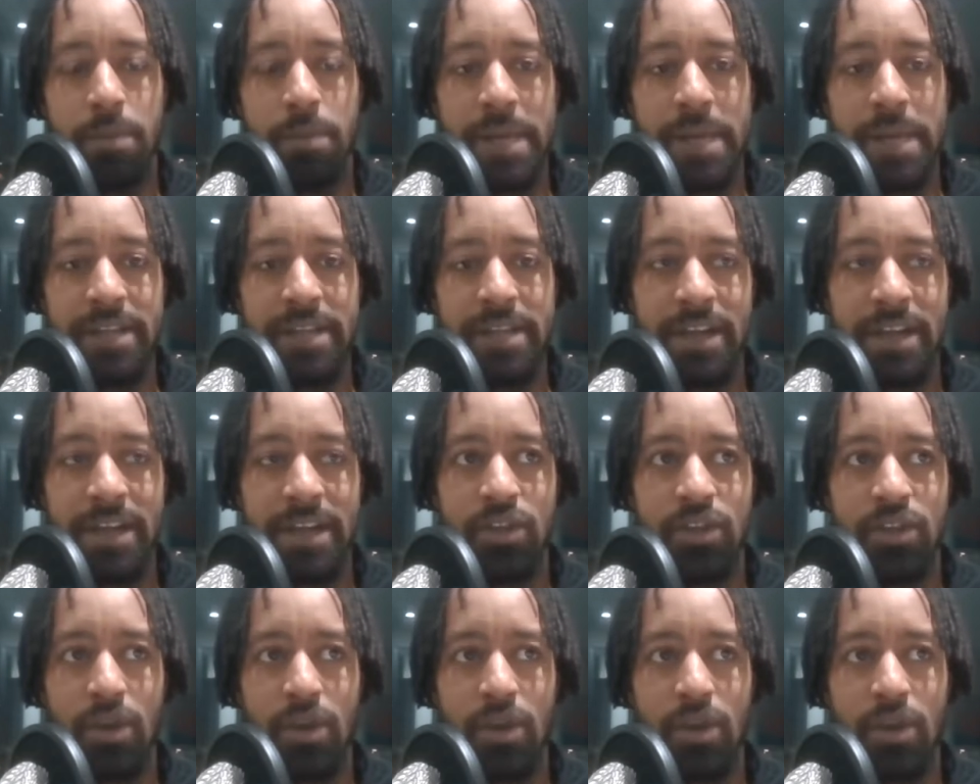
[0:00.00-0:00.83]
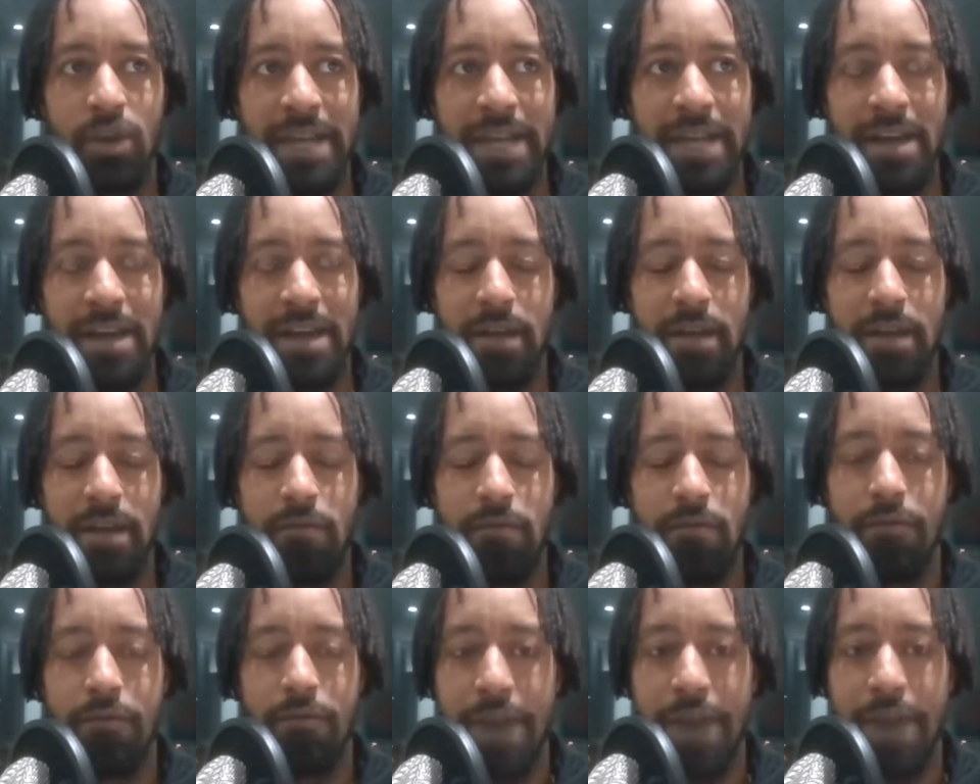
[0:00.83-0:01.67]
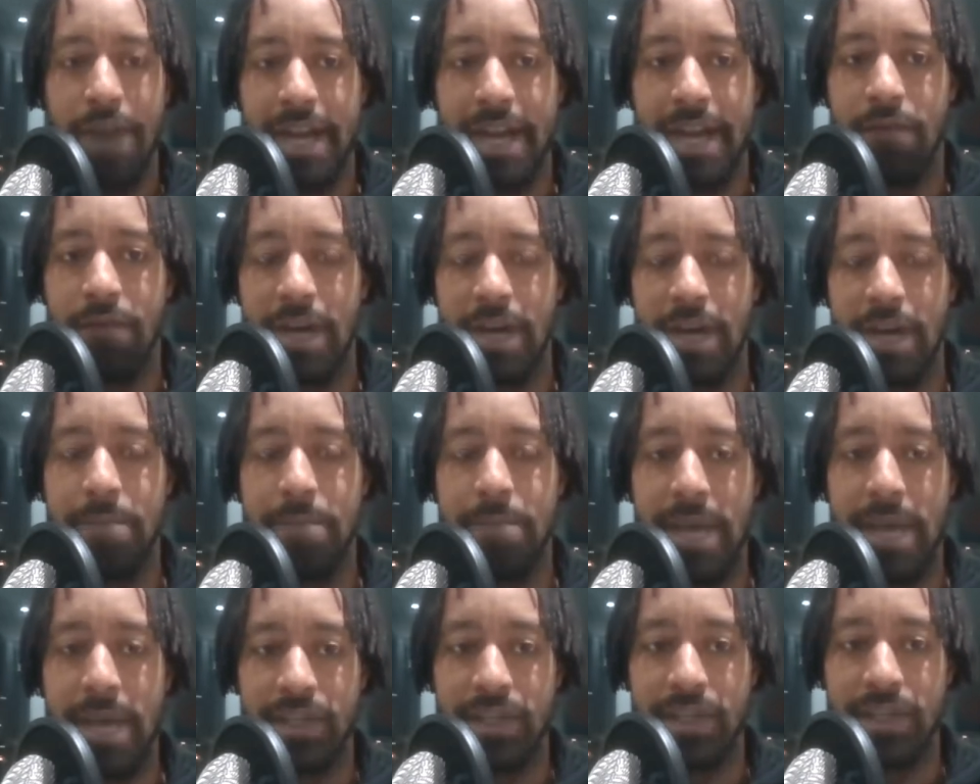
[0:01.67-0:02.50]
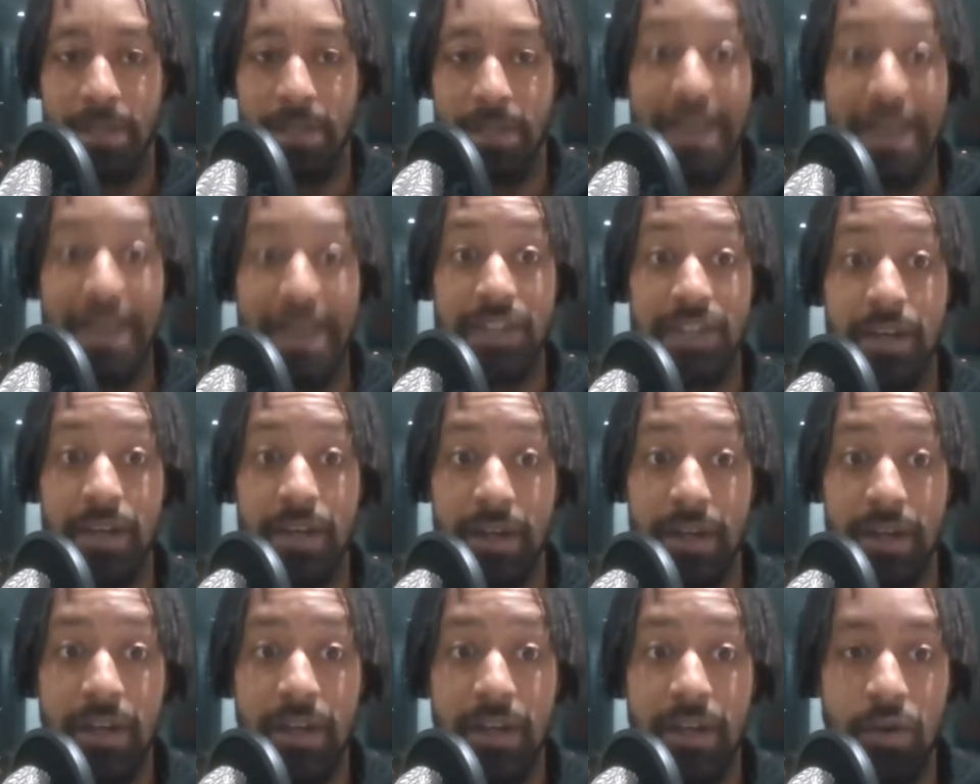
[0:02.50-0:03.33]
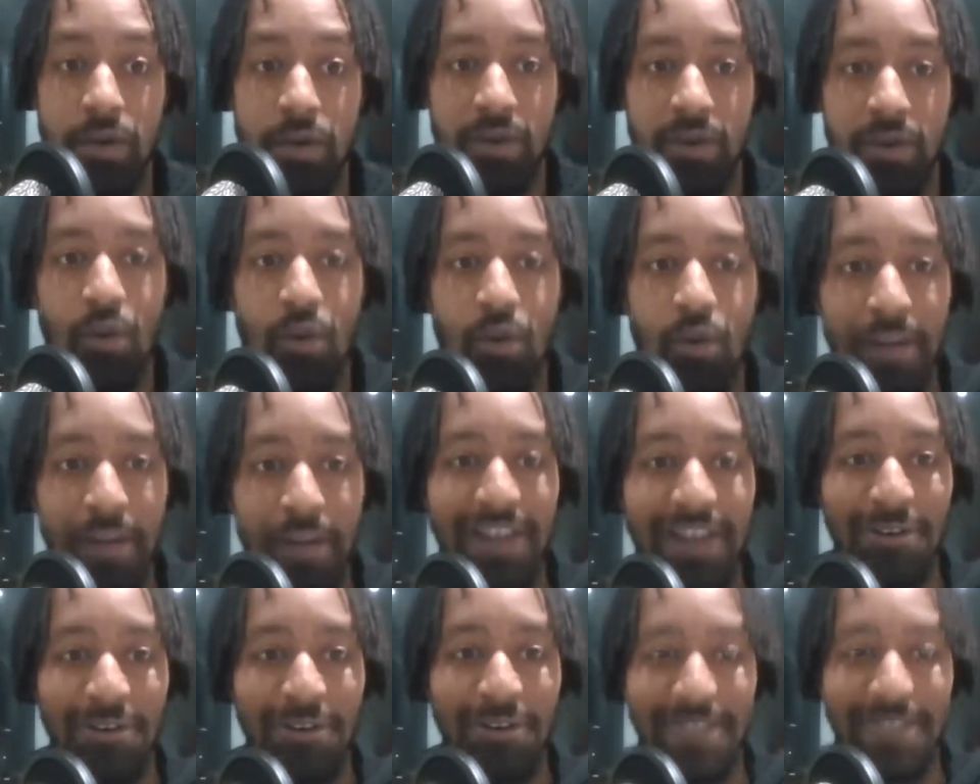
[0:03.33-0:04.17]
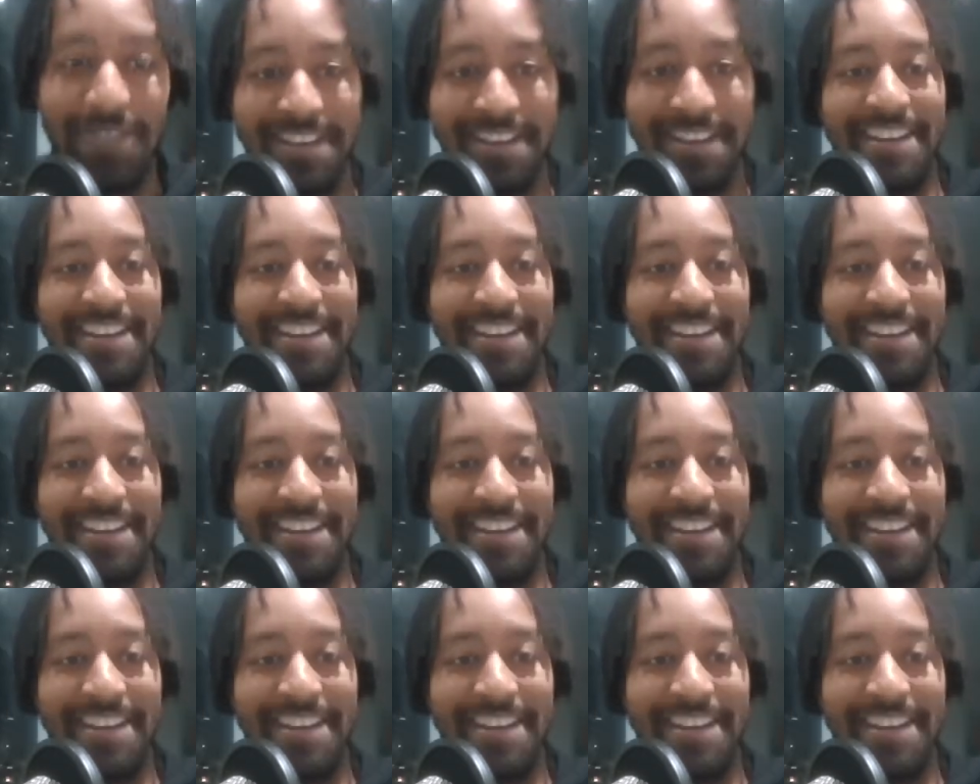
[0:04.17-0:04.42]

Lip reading: He done his job, but he done it really, really messier than it normally looks.